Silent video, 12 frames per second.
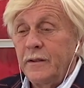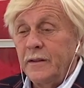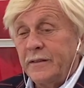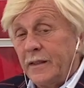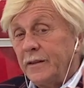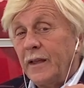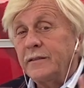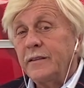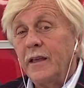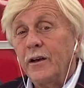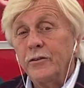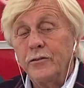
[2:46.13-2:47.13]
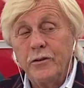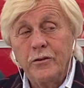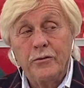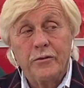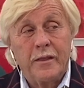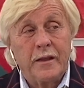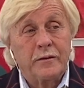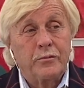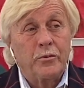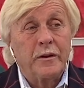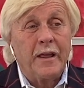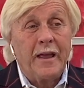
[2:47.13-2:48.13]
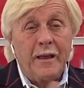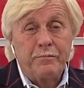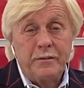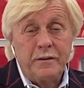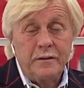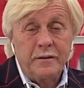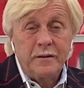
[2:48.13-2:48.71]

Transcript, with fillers: didn't I tell you that what happened